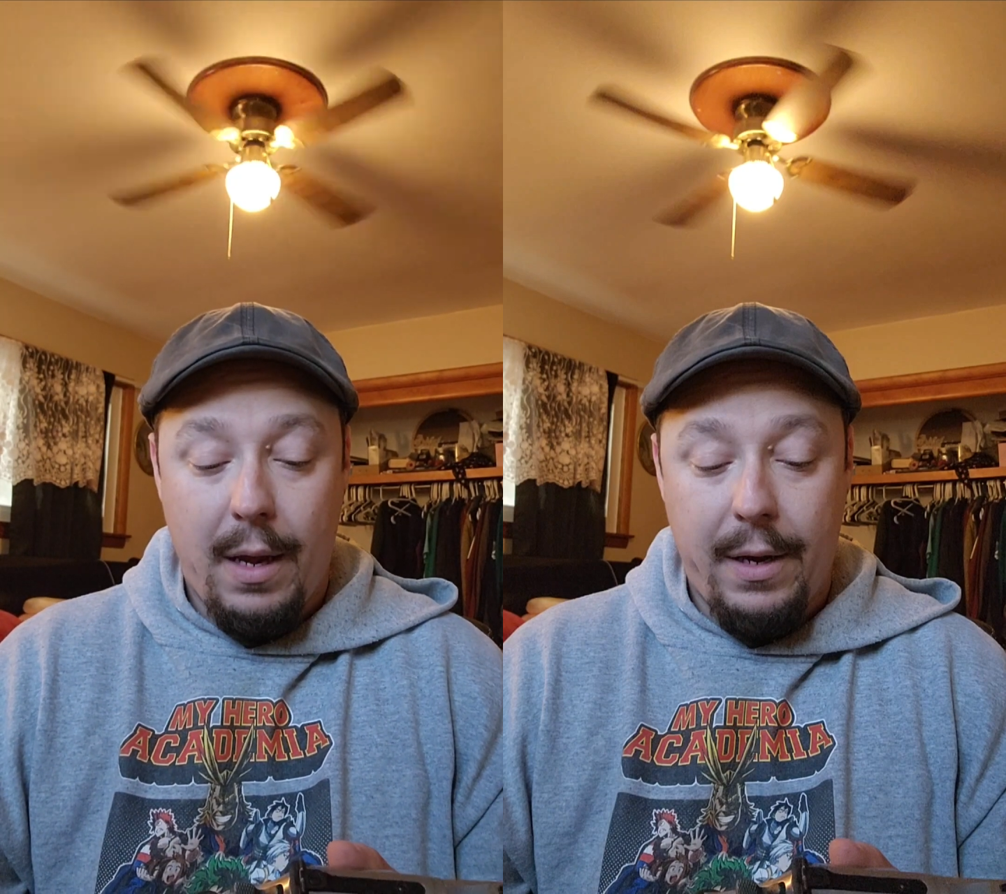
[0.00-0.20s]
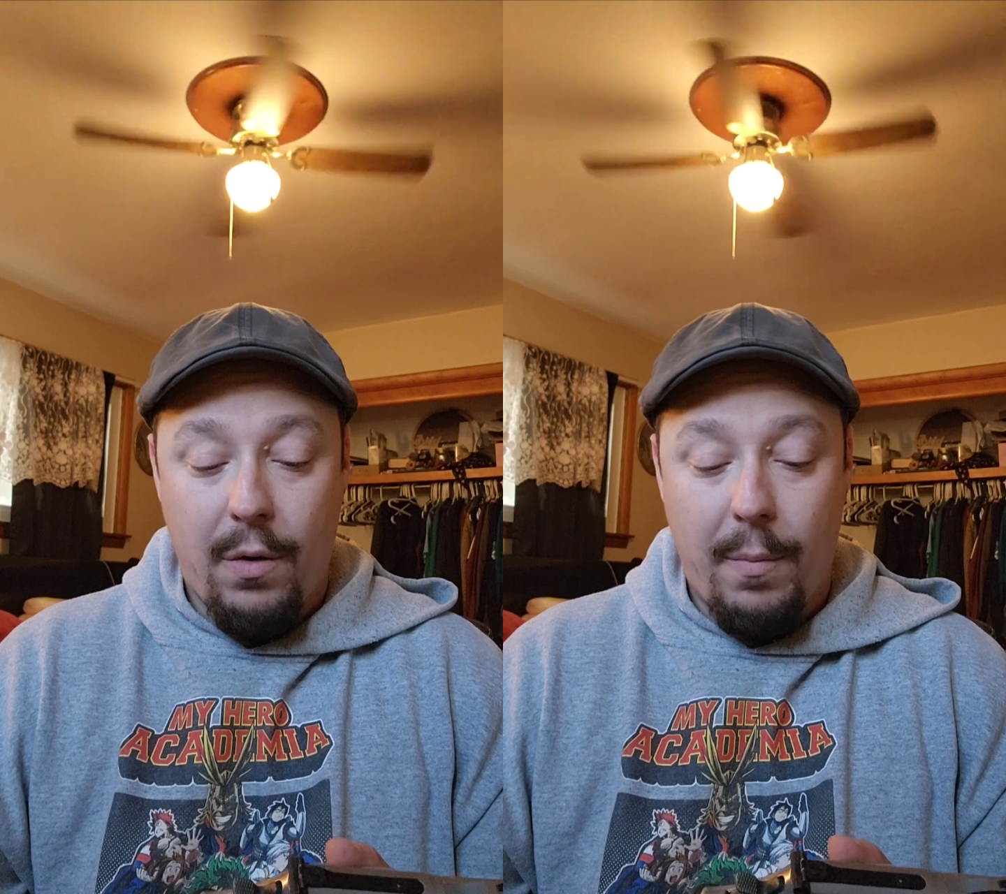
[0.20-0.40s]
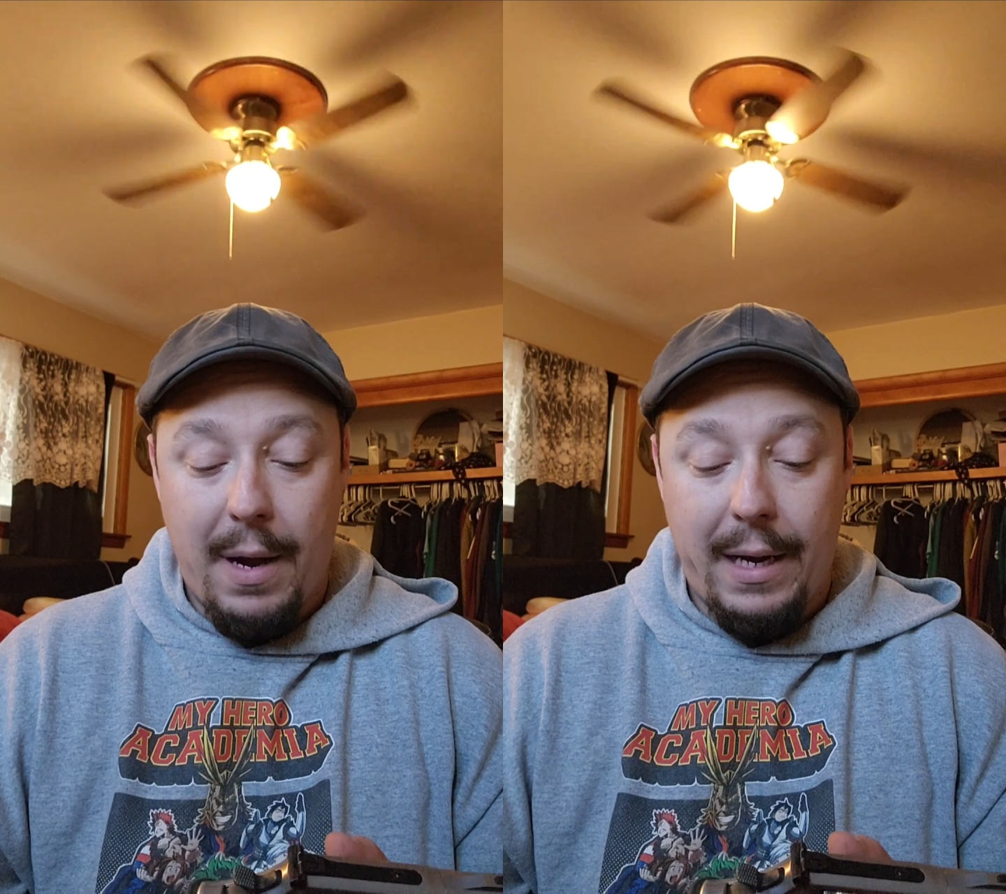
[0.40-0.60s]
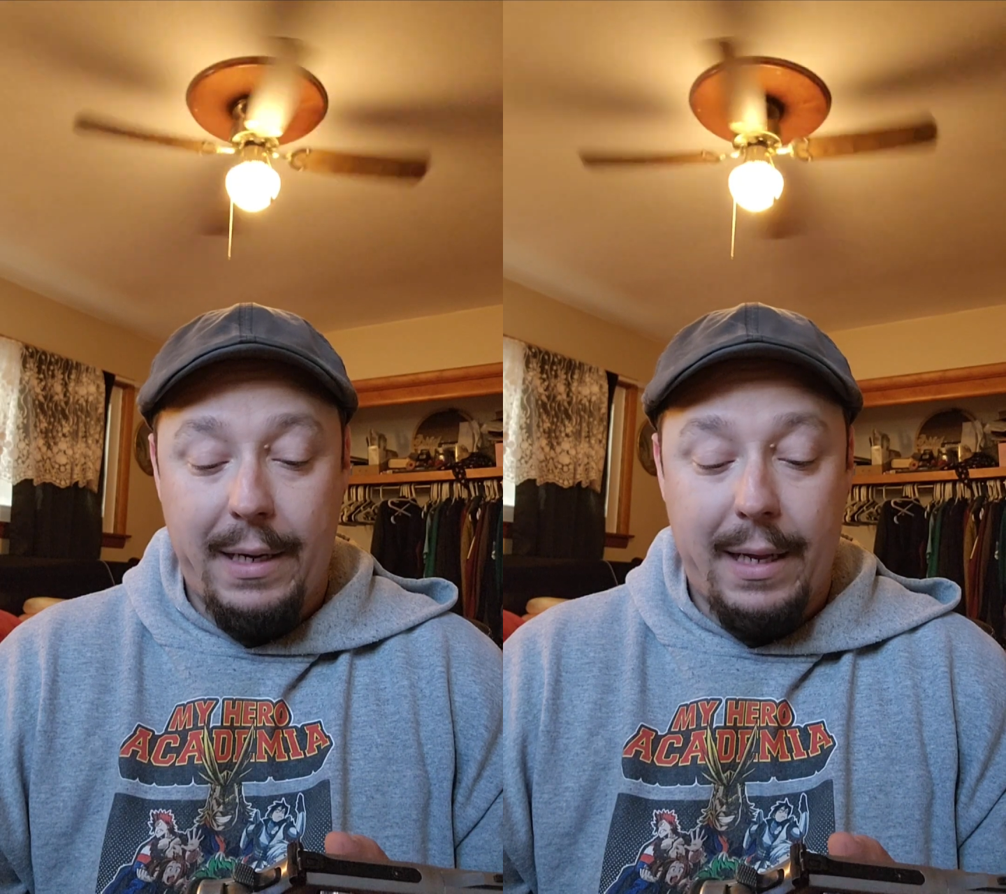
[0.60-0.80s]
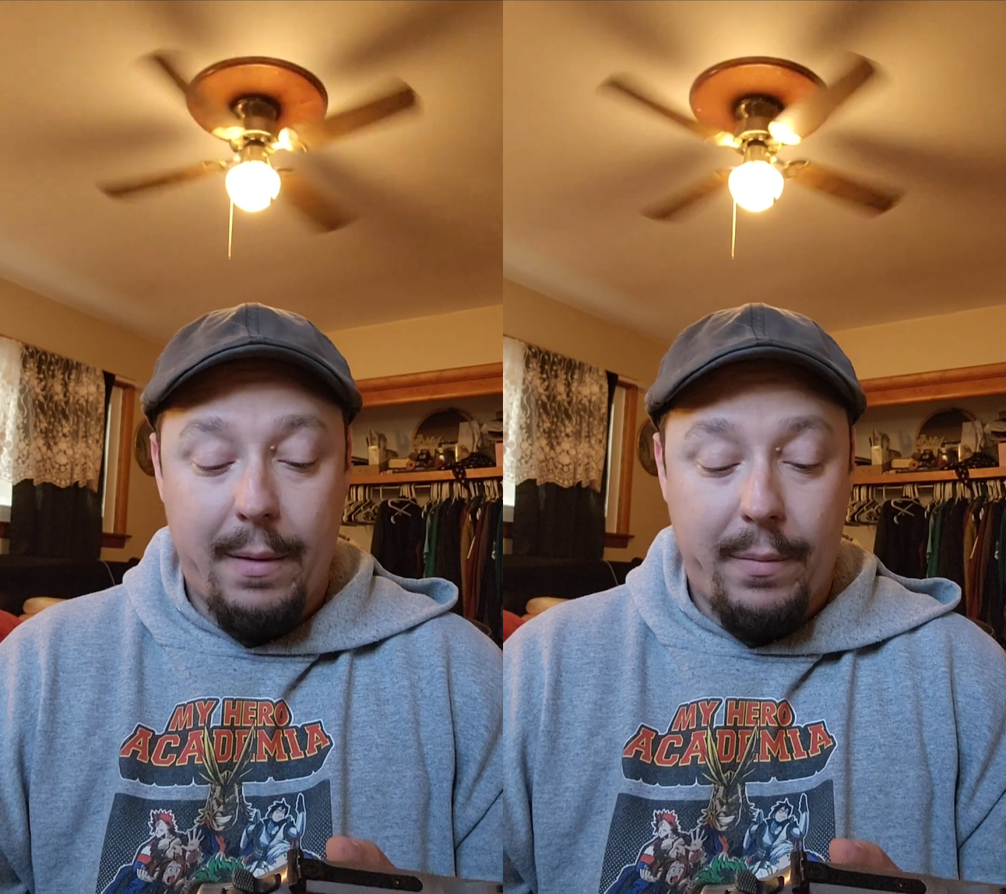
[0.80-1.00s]
I don't
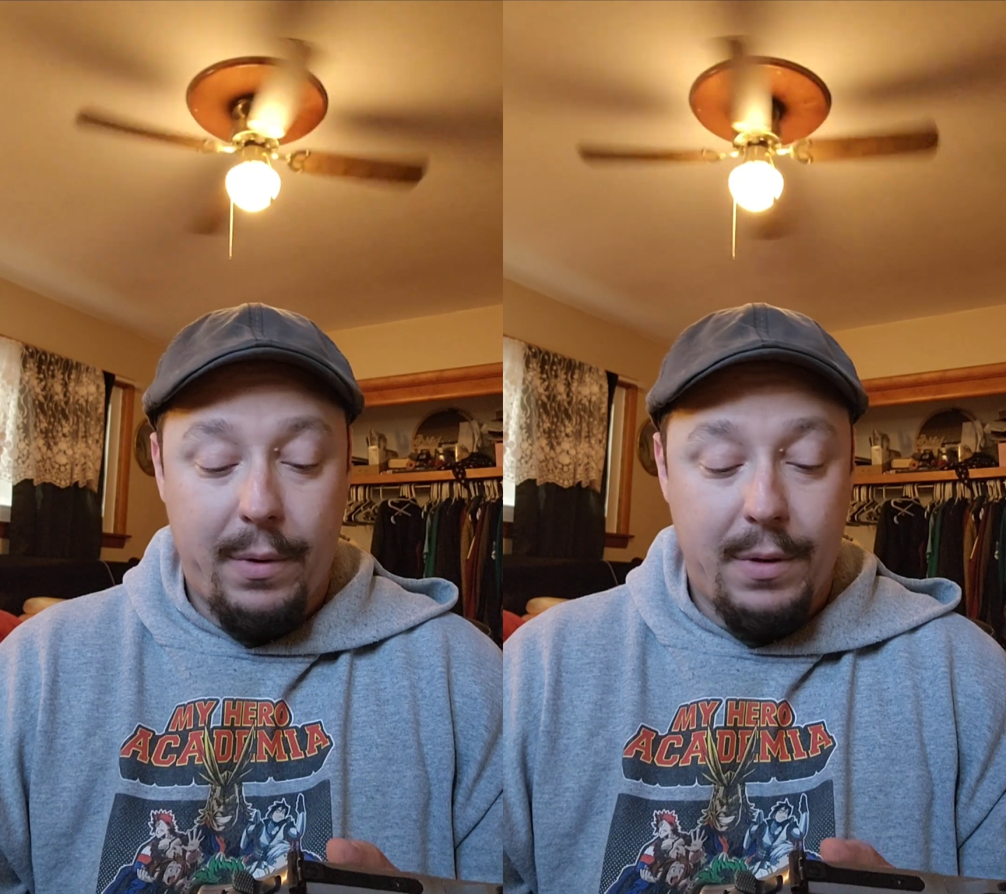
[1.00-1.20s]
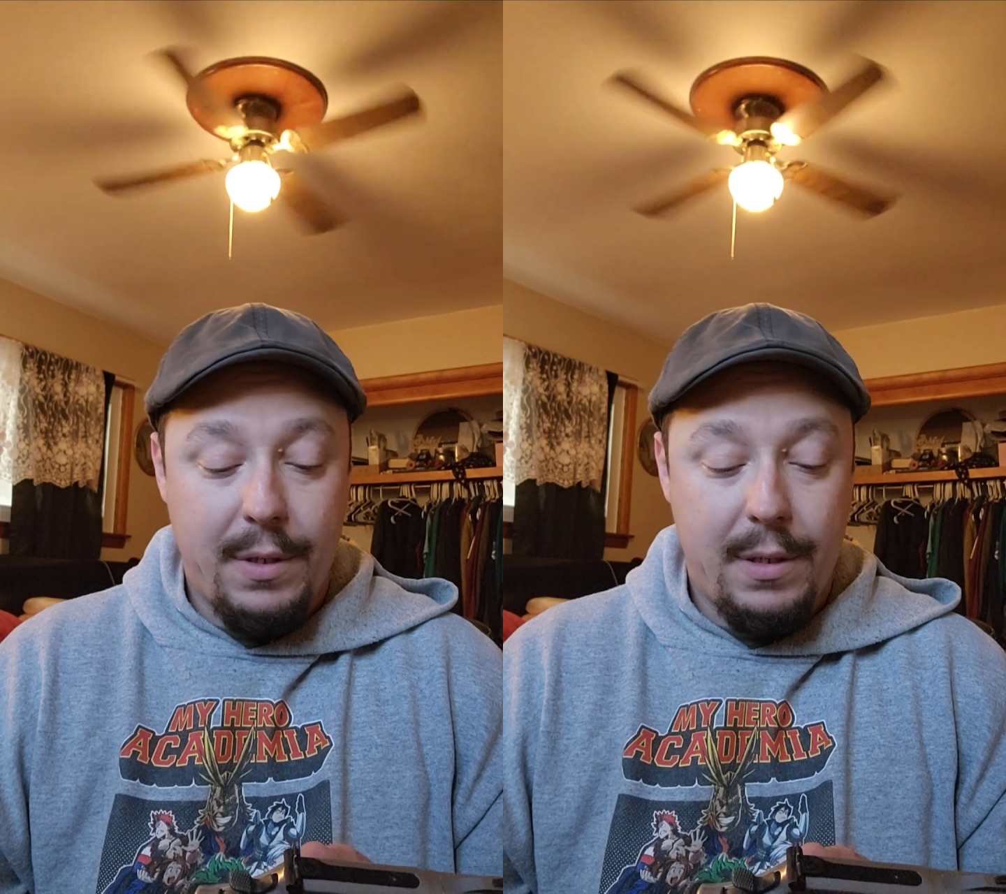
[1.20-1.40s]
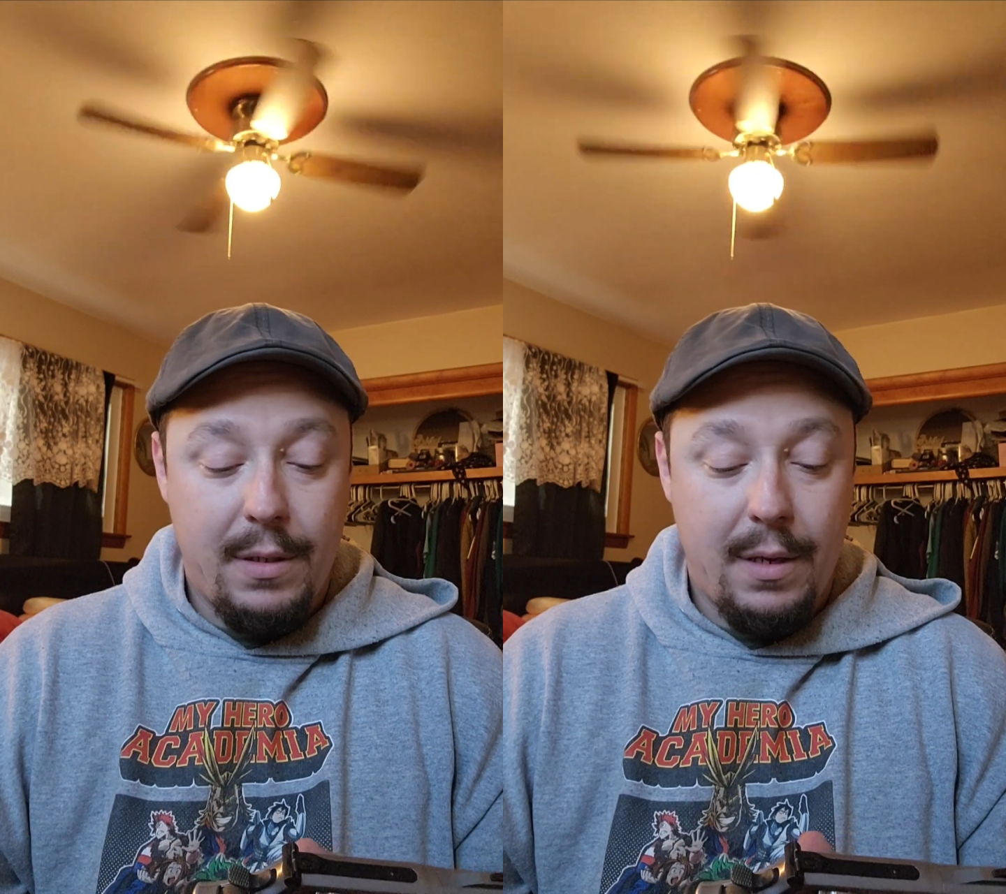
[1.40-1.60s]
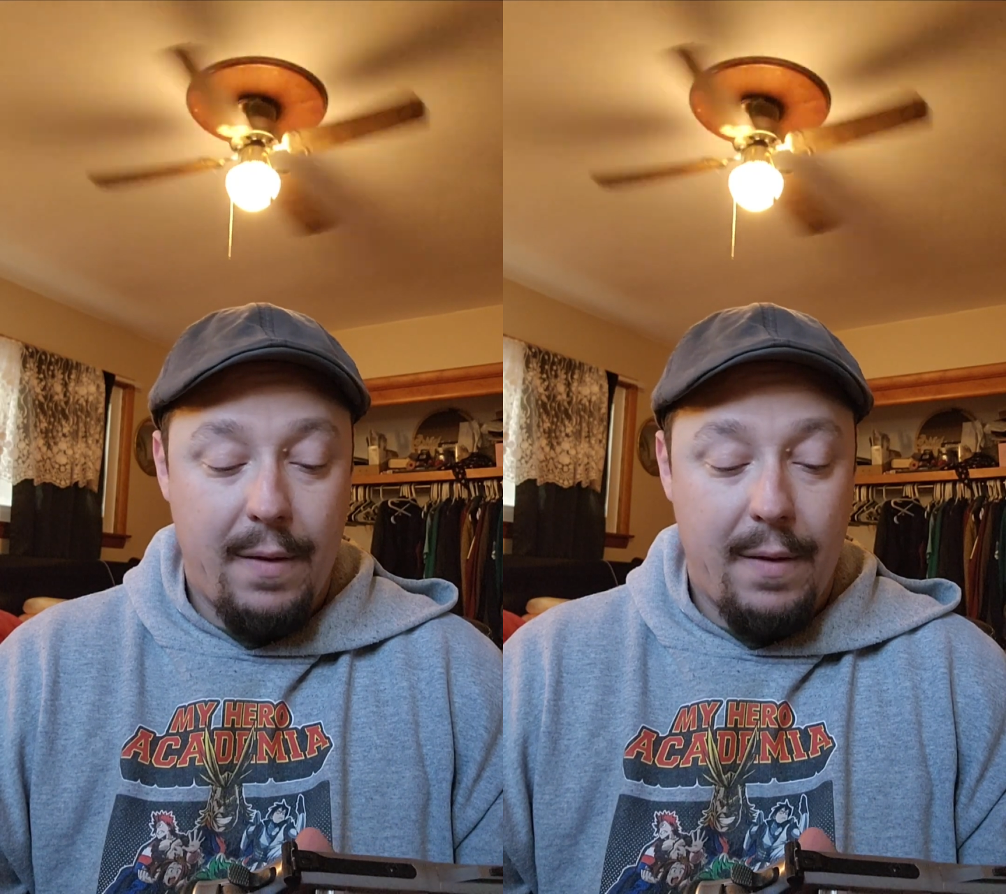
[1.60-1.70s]
mind Kimbers.